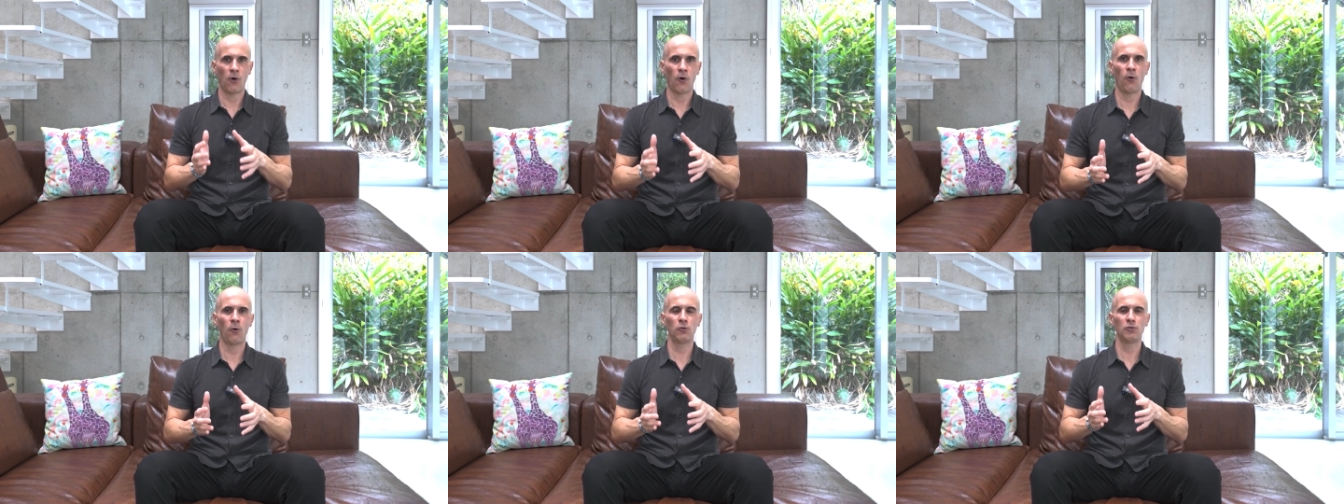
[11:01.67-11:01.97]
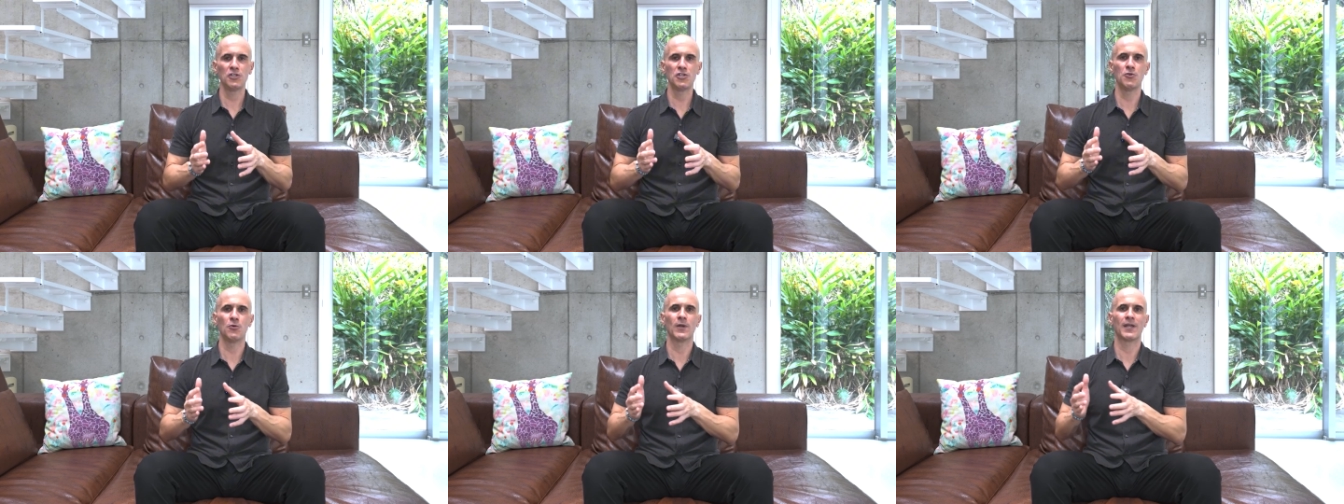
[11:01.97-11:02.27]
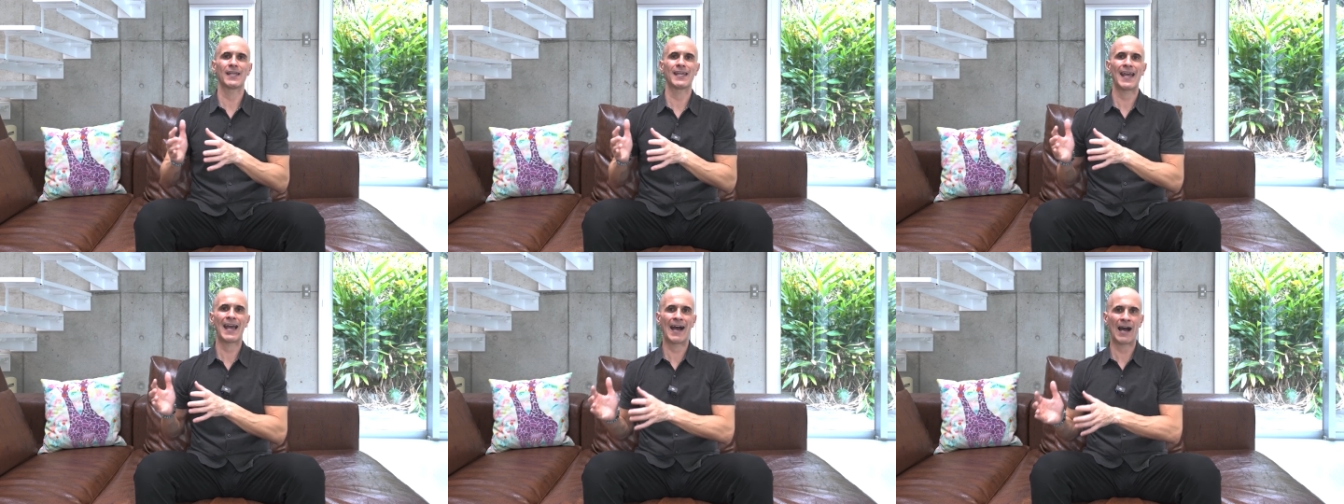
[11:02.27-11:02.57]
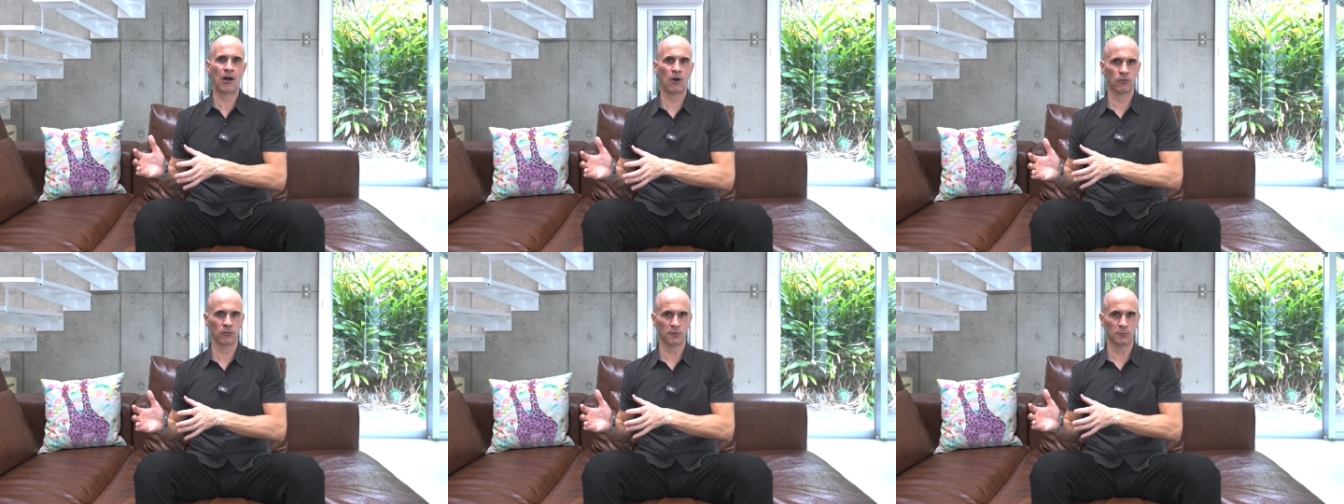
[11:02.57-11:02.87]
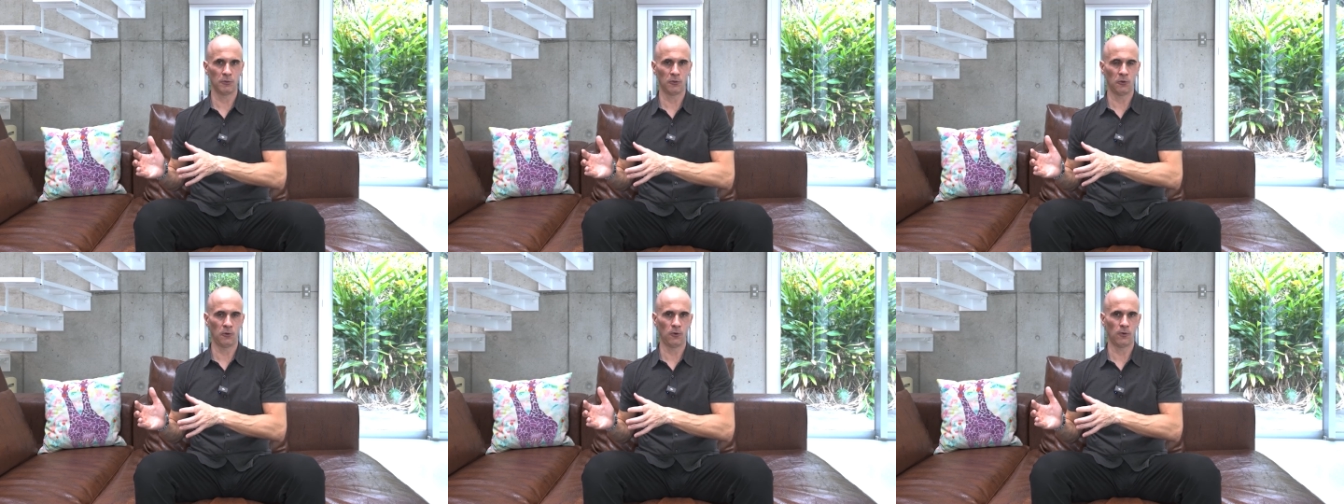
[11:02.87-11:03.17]
hold you
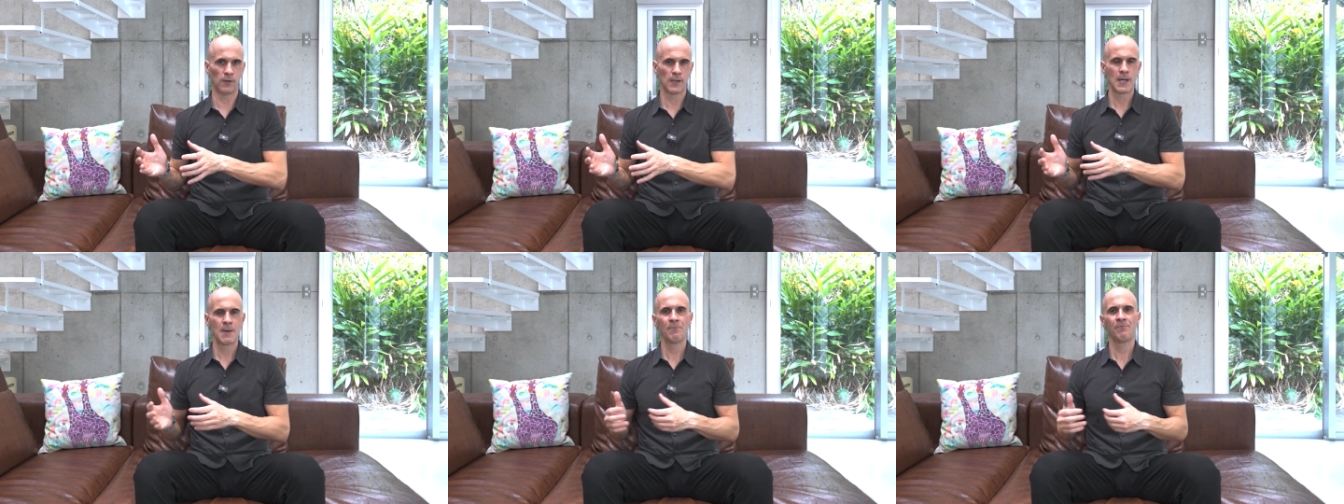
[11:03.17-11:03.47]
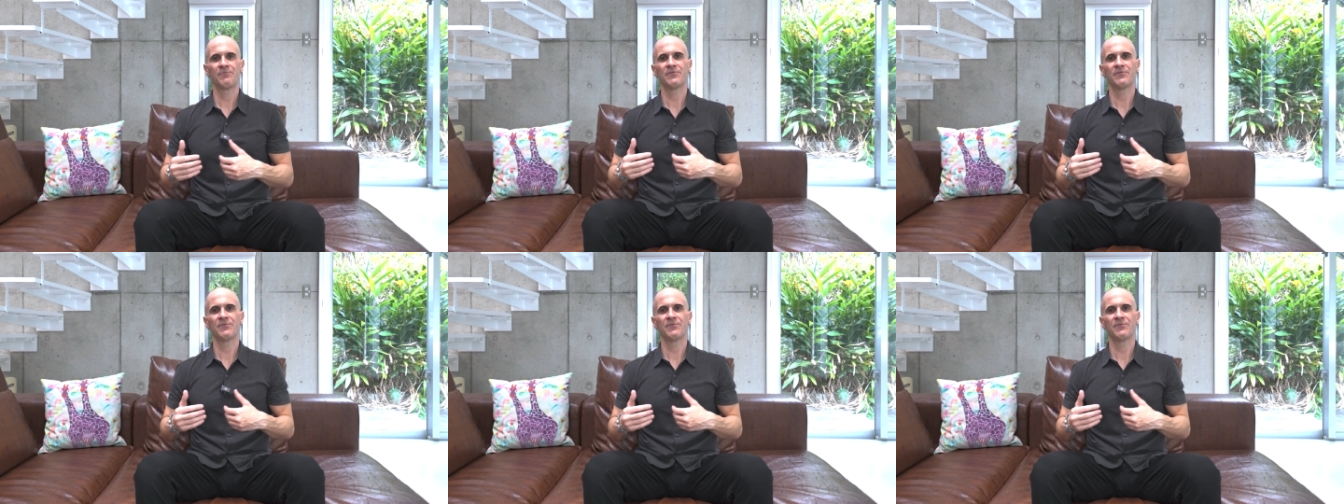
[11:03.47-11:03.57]
accountable